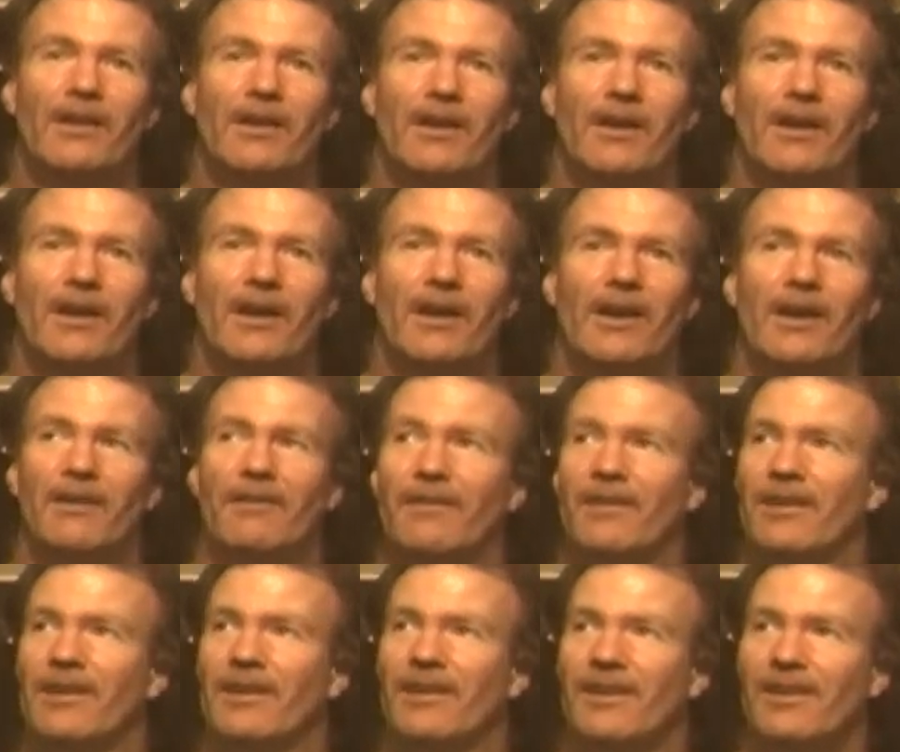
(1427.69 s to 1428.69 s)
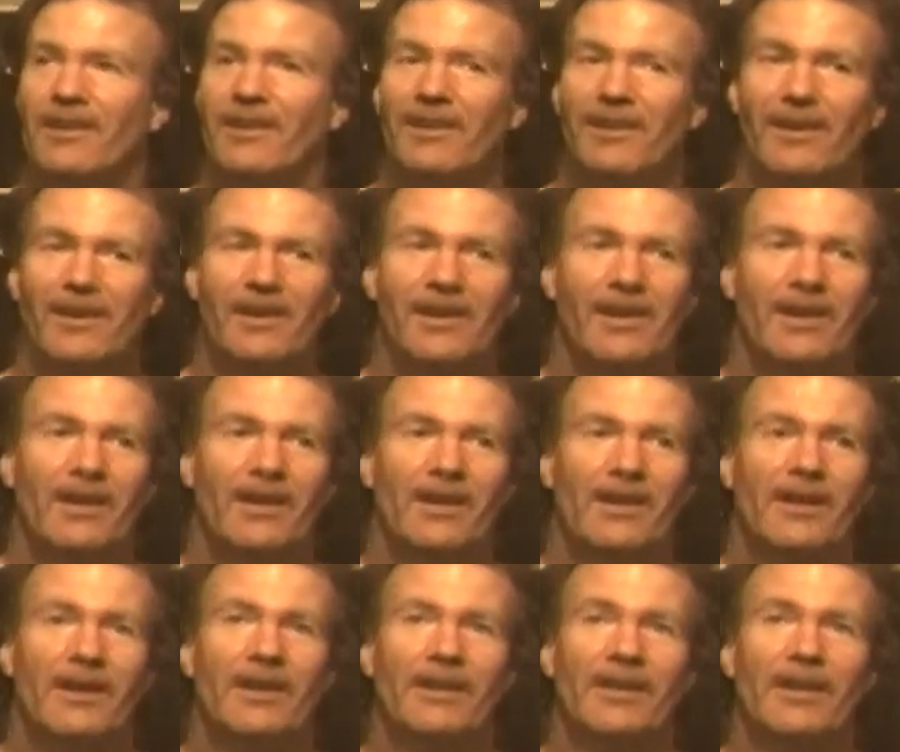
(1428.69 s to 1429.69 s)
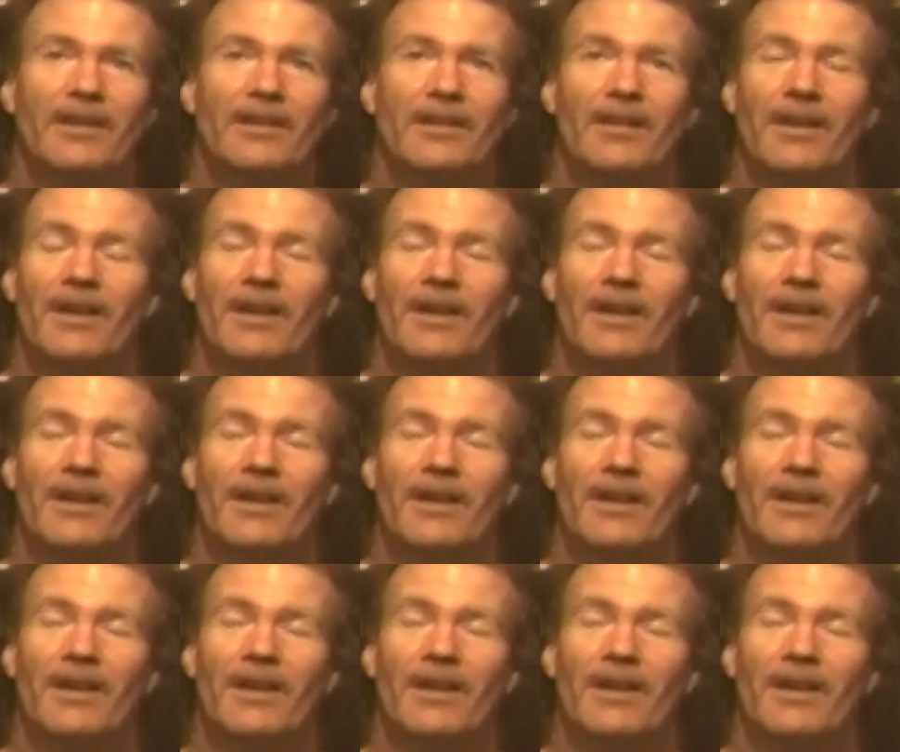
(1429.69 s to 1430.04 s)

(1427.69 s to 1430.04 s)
And it got.